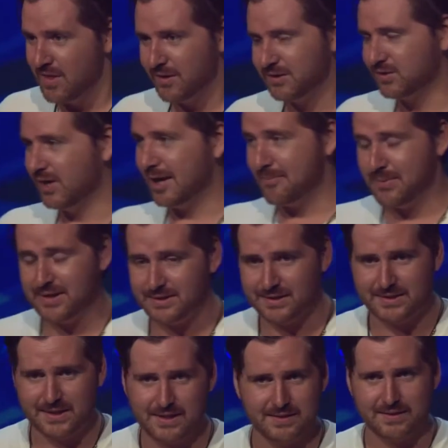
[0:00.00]
There's a lot of
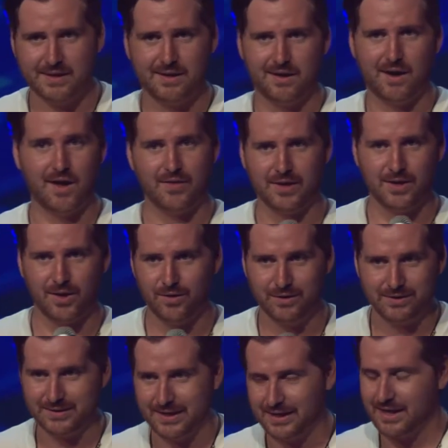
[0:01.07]
businesses that all they know
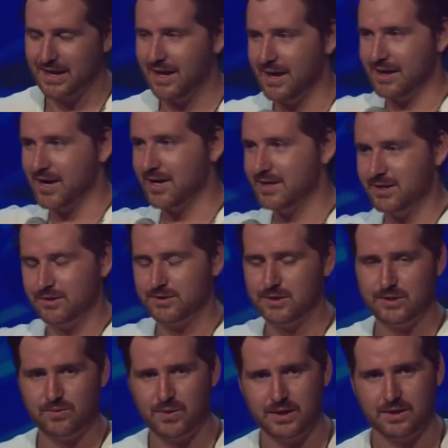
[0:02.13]
is like, hey, I got an
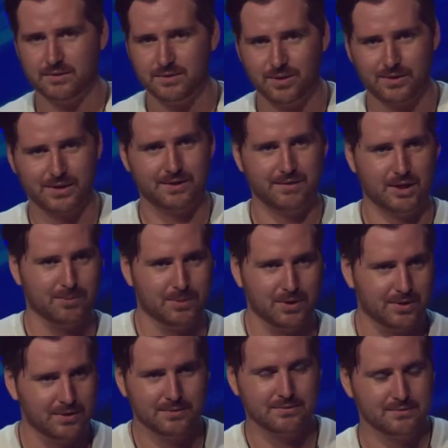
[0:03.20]
ERC20 token
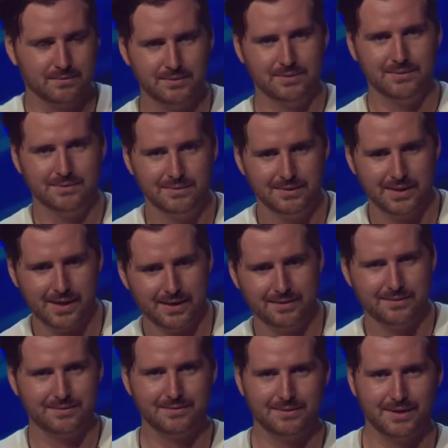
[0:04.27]
developer, and yay,
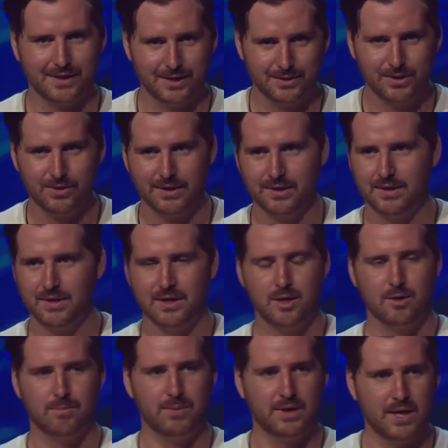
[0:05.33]
I got a token.
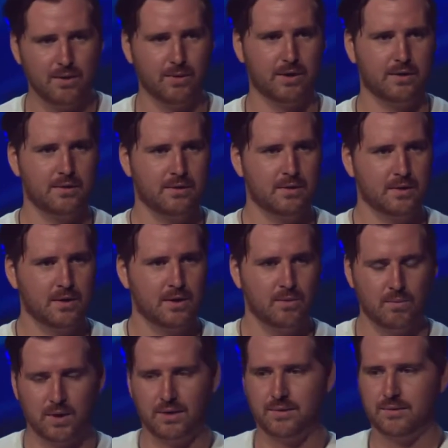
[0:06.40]
But now what?
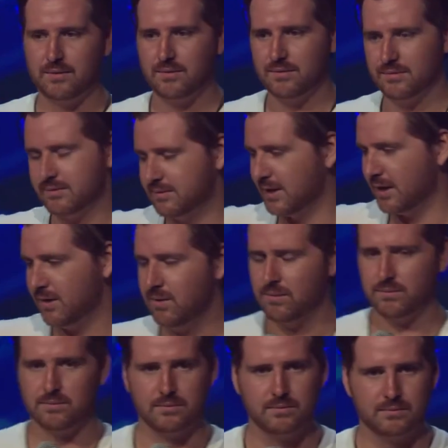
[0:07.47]
Well, they
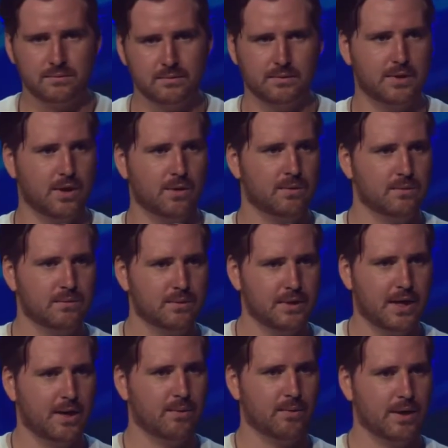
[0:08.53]
don't know
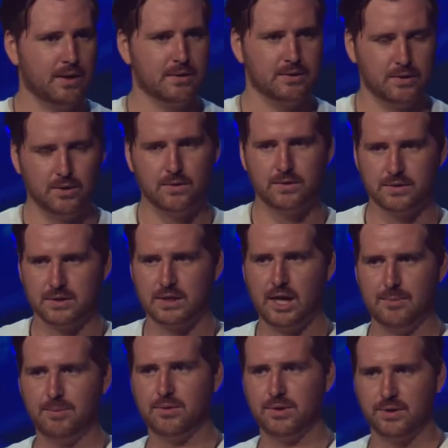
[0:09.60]
now what. There's a
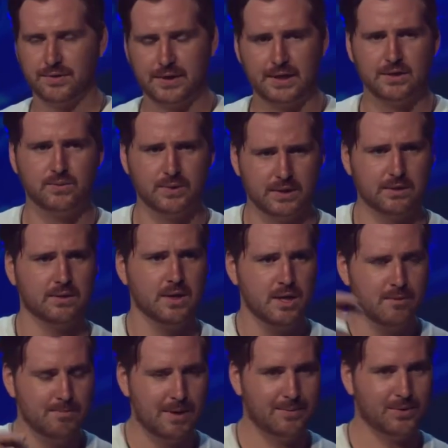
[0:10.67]
couple little things. We can
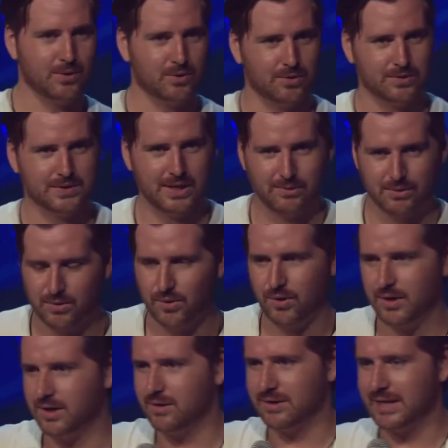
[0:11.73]
maybe do a little state
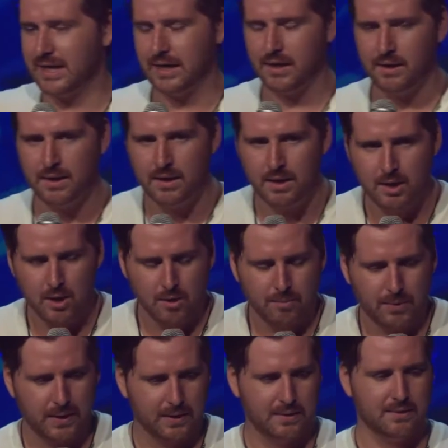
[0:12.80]
recording or data,
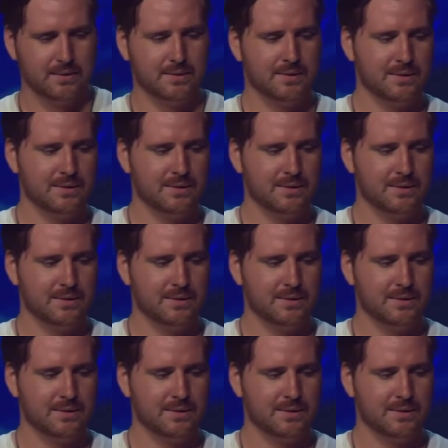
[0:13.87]
but